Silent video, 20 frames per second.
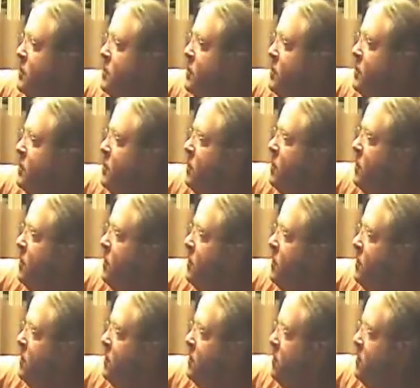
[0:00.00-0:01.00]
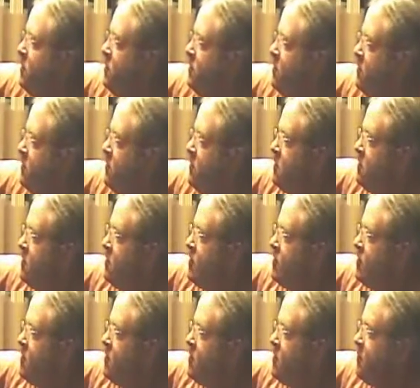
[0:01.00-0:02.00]
So as
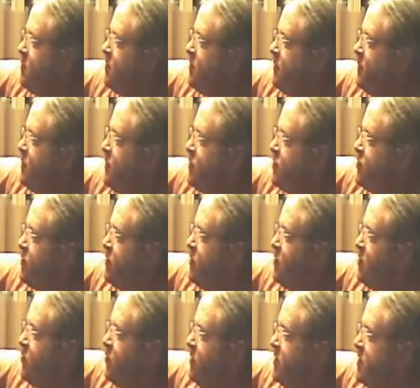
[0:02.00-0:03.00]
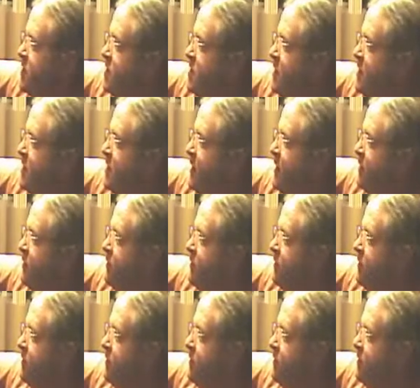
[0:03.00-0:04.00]
long as your arm, as far as your arm will extend
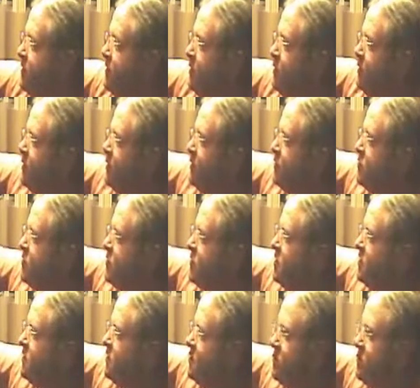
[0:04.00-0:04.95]
out, whatever's